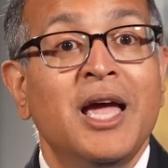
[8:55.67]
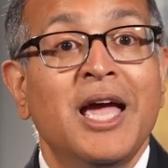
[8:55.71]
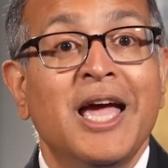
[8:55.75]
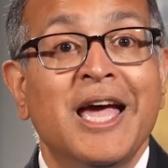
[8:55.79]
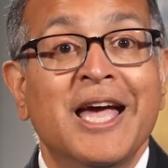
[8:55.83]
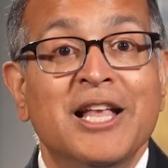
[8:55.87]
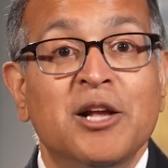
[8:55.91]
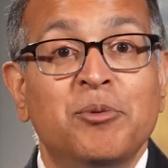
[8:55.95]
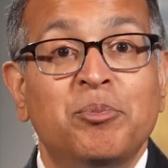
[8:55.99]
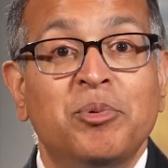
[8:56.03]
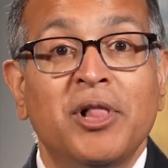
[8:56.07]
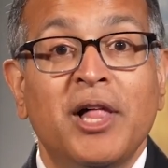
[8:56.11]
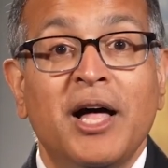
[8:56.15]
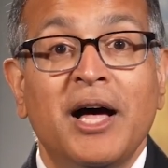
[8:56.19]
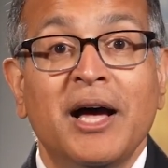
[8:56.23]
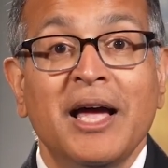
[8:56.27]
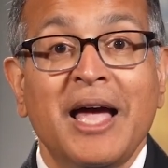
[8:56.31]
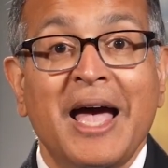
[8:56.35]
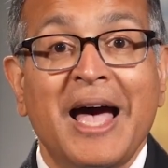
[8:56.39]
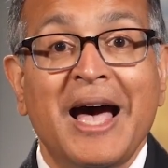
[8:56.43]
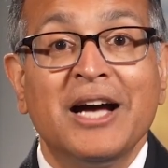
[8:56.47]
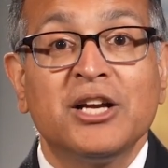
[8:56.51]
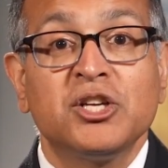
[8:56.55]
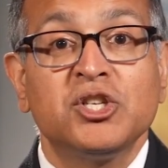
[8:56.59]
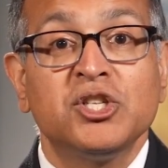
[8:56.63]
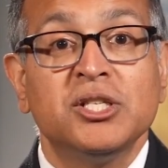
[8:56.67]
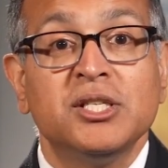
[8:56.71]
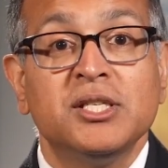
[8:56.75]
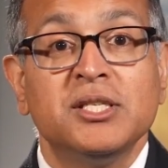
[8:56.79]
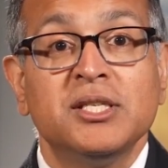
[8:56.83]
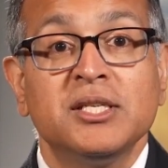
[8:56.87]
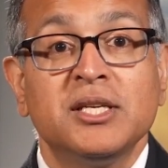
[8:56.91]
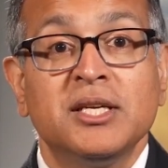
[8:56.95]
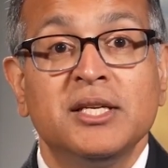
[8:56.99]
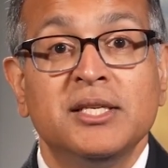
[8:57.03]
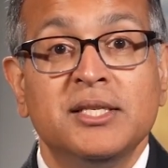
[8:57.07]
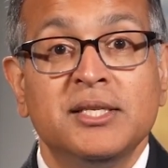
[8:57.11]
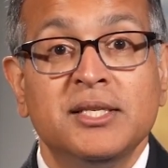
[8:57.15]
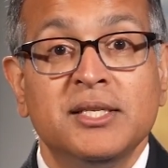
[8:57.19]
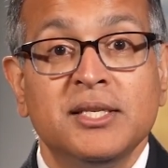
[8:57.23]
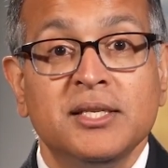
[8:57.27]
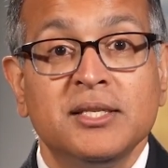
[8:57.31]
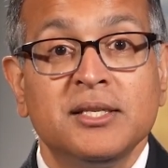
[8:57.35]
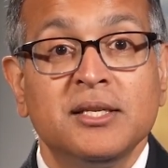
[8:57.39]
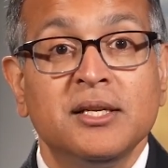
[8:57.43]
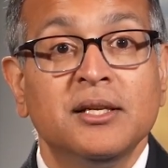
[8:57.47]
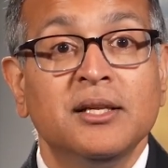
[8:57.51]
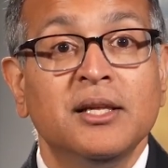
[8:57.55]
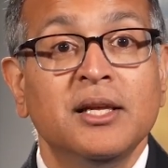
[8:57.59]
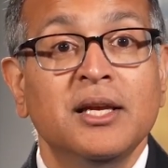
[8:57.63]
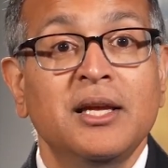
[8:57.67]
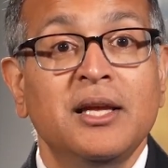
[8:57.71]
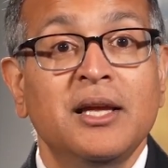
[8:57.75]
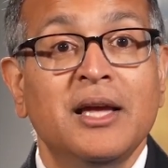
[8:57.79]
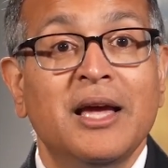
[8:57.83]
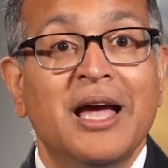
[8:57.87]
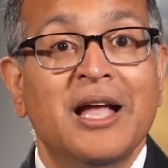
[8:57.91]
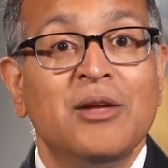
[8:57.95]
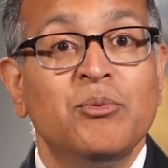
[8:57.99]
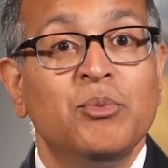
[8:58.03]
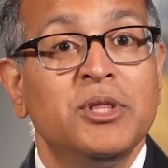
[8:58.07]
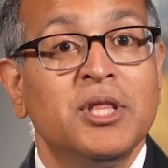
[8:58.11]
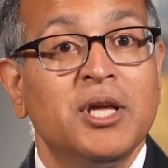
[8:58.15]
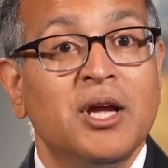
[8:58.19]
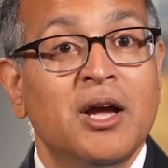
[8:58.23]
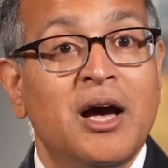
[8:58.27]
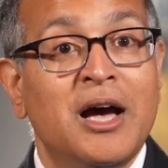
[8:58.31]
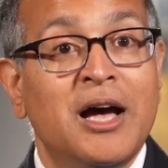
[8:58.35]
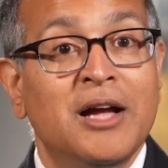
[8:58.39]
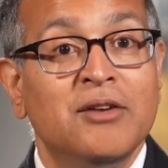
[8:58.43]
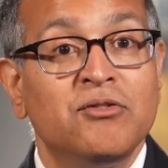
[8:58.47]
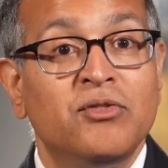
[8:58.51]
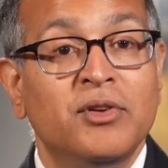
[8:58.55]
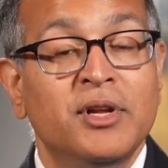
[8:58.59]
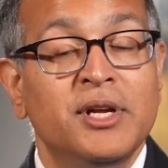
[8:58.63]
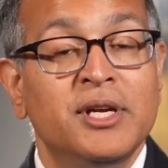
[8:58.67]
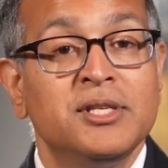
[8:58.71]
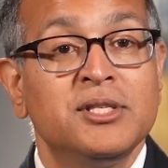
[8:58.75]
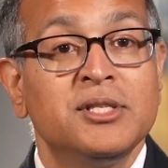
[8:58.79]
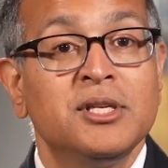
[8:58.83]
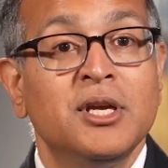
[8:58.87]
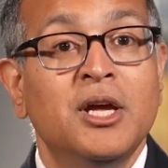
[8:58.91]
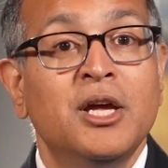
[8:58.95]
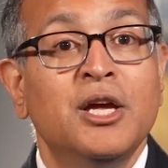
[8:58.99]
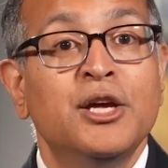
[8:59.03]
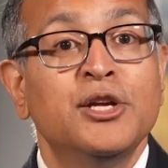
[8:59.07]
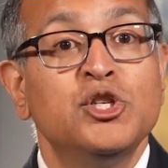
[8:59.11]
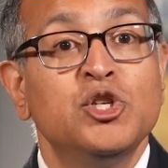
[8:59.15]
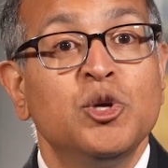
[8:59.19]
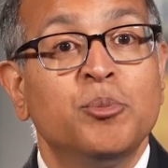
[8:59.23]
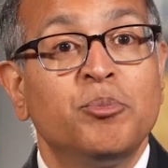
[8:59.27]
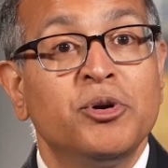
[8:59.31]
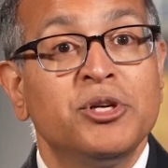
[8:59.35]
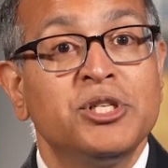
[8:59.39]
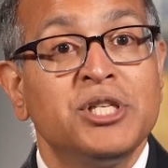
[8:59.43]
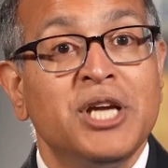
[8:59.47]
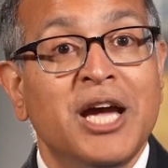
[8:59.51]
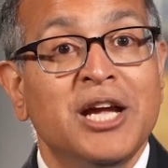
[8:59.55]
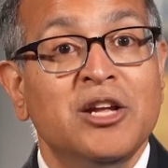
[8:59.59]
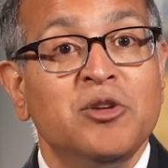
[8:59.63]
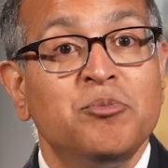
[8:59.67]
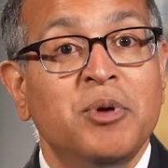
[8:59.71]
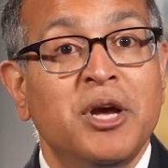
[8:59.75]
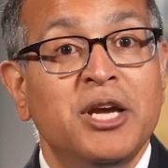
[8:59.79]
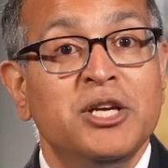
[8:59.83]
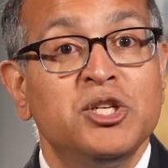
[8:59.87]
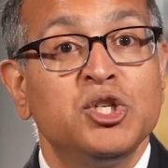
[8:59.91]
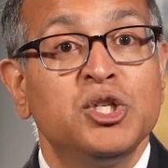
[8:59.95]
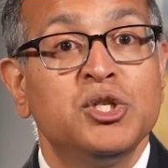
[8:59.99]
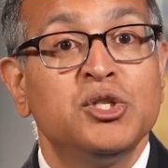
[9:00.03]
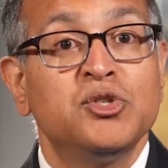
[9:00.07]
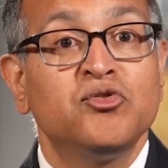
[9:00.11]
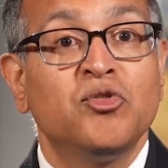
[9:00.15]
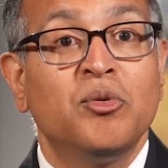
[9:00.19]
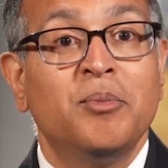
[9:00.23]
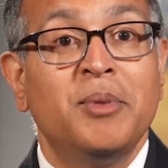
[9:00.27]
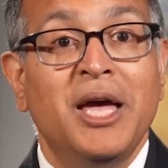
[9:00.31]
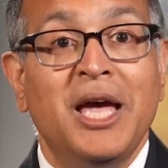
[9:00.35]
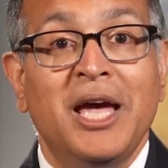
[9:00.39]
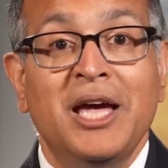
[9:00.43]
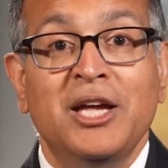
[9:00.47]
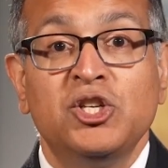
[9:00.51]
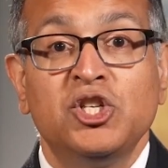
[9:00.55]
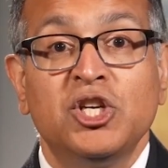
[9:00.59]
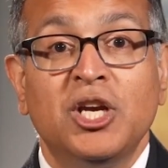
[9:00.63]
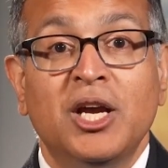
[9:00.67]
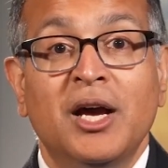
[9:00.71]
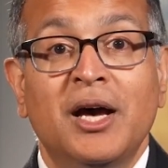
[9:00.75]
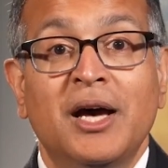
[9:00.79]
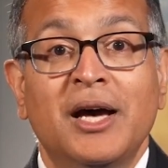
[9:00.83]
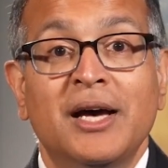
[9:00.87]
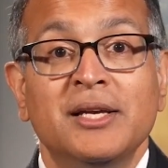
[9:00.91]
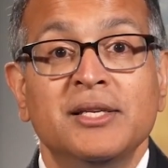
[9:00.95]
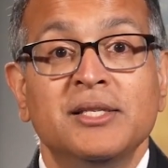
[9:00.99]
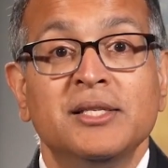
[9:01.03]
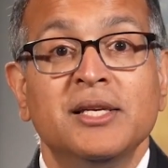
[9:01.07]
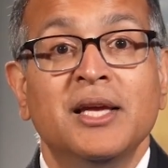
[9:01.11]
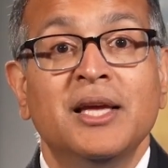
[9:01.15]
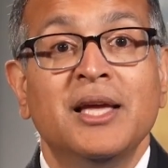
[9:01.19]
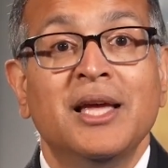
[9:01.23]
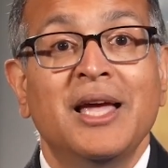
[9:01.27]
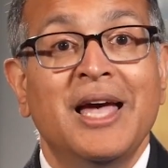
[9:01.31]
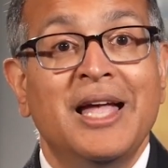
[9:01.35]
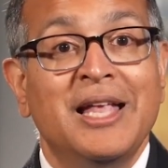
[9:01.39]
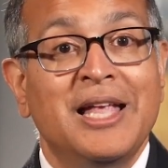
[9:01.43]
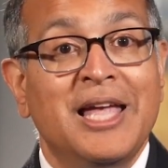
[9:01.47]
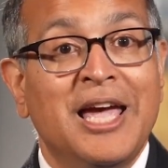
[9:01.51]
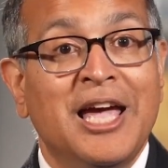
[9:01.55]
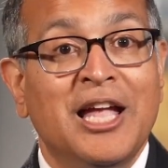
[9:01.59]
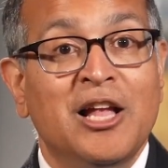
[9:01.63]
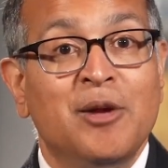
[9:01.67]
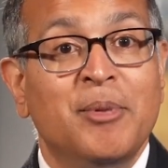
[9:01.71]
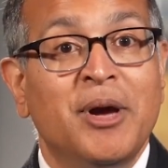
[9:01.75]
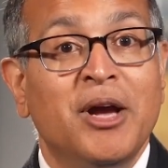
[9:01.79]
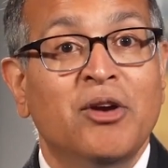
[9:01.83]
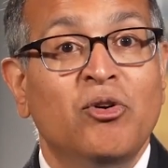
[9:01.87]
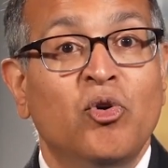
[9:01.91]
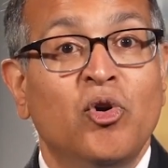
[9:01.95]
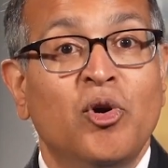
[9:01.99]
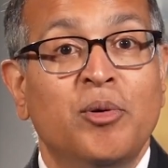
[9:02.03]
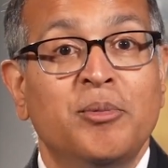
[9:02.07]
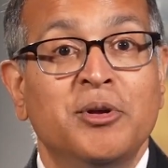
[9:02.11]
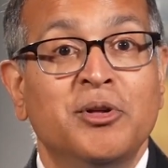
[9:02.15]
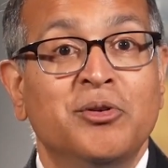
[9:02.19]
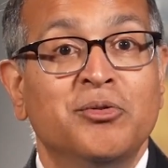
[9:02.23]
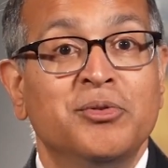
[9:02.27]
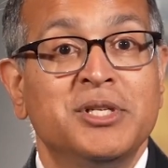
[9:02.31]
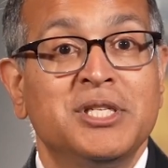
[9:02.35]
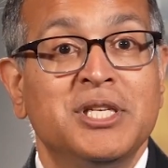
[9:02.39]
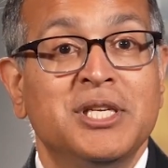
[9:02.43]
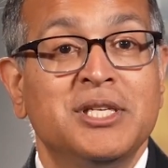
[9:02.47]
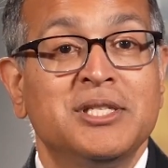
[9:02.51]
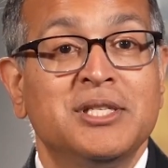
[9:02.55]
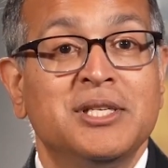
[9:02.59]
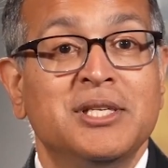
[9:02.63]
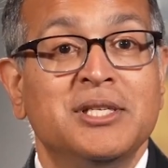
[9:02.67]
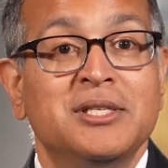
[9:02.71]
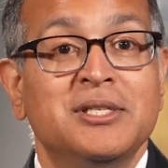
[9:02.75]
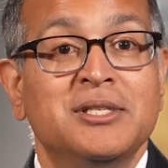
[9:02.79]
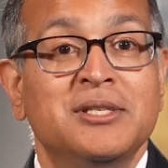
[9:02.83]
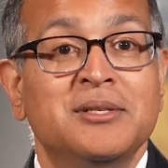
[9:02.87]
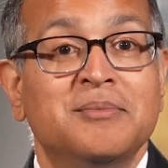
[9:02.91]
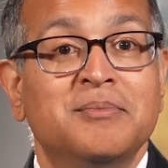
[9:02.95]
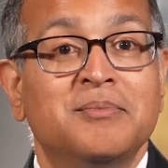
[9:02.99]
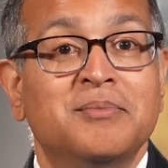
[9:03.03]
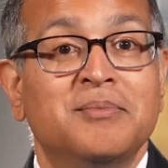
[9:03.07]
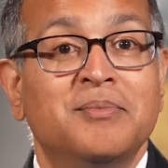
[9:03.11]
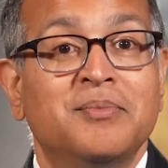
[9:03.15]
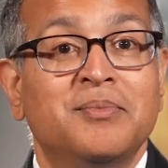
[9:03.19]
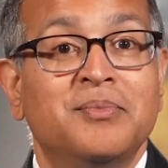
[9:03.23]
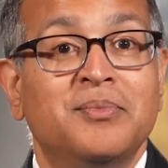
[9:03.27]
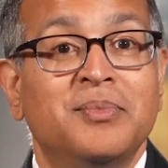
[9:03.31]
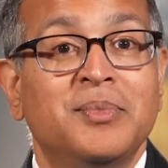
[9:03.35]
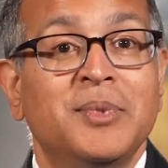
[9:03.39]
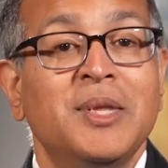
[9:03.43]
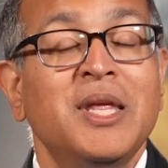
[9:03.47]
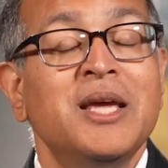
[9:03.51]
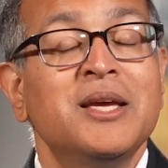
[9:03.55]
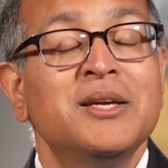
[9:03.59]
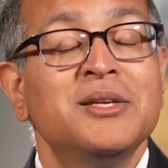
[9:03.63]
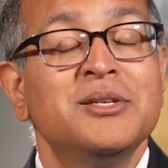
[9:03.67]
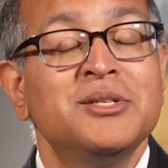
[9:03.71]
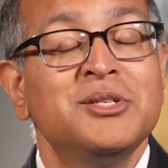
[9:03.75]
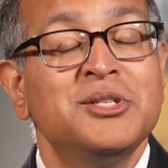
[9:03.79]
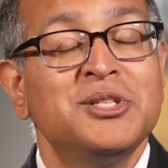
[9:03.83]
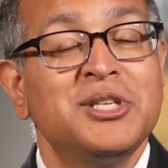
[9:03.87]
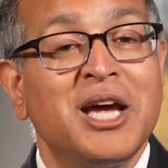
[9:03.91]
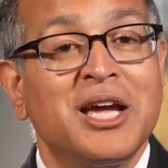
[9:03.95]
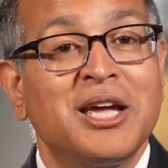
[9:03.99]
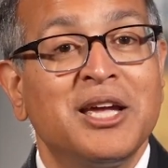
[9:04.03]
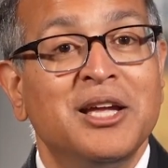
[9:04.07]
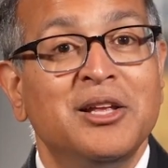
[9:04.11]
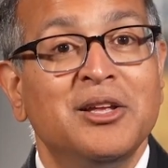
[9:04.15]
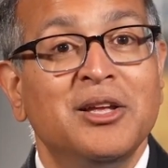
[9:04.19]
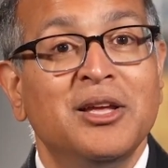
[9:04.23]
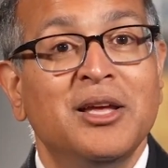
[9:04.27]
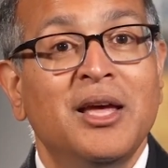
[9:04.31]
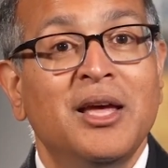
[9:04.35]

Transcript: and apply actions consistently and with confidence to protect patients from HAIs and antimicrobial resistance. Second,